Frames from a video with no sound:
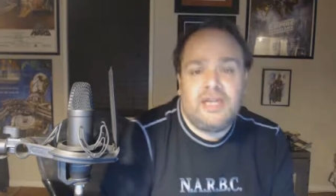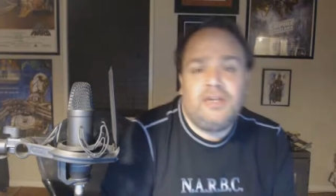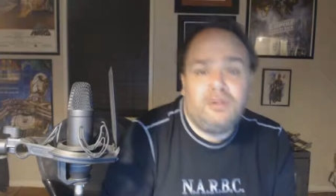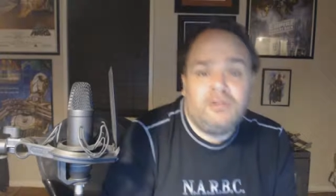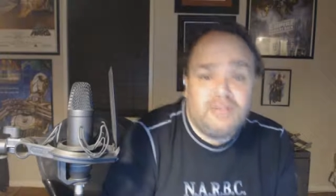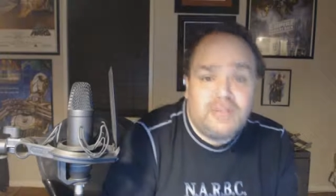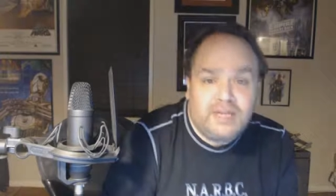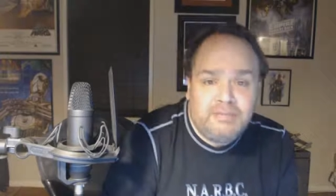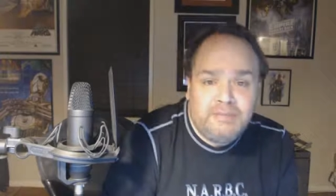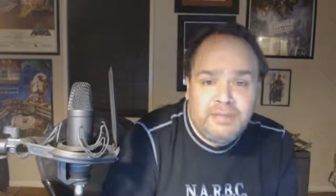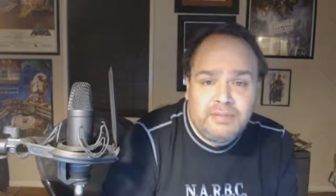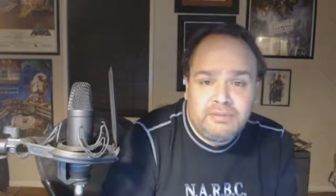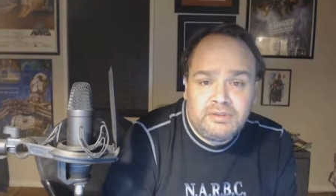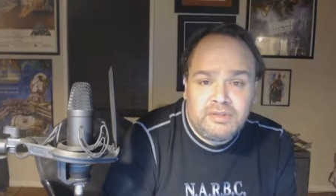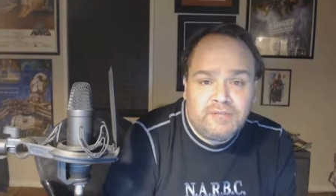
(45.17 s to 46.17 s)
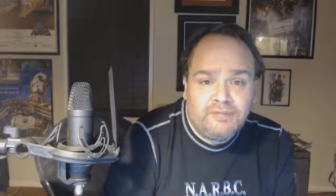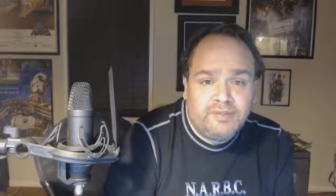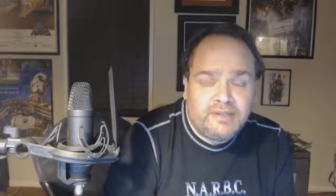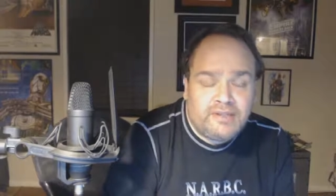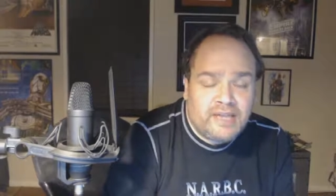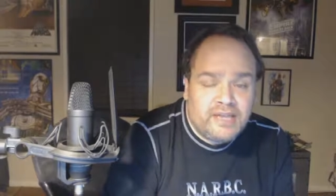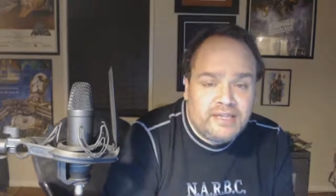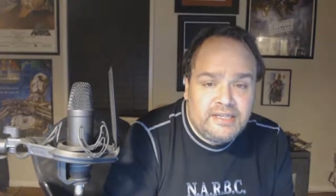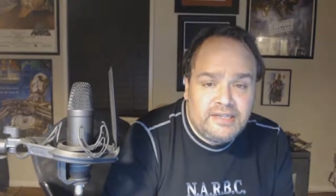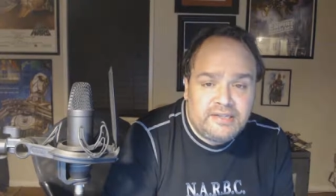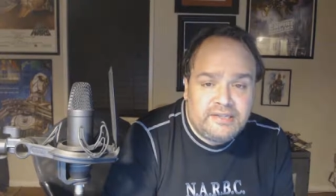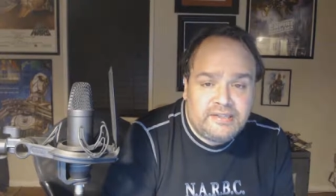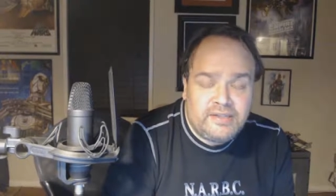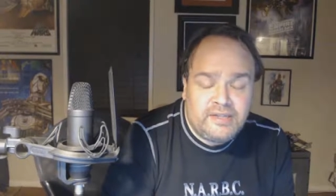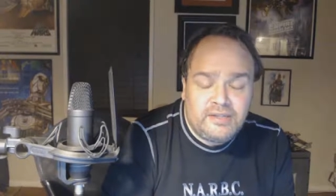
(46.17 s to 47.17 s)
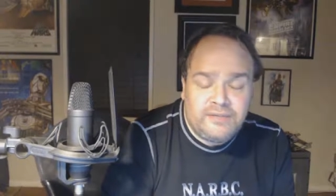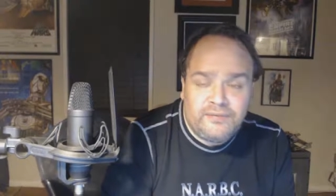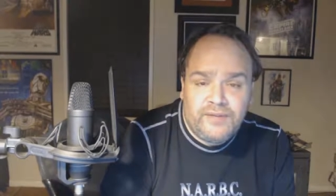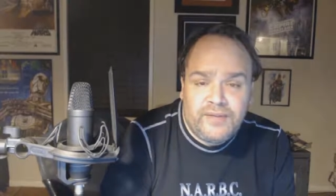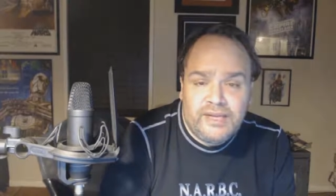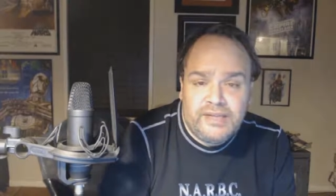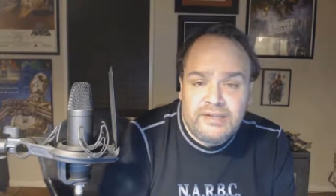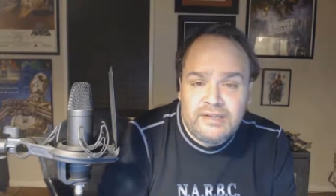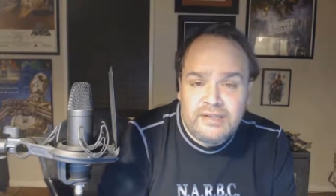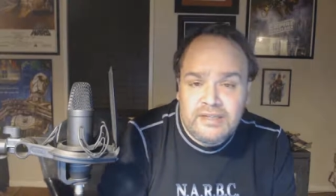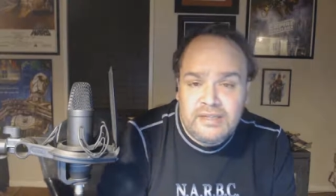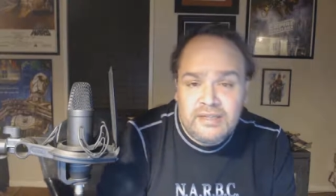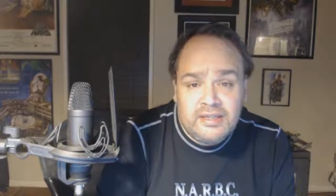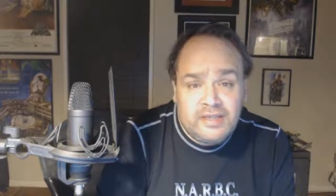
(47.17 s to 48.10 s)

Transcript: I know a lot of people love this guy. He has a ton of fans.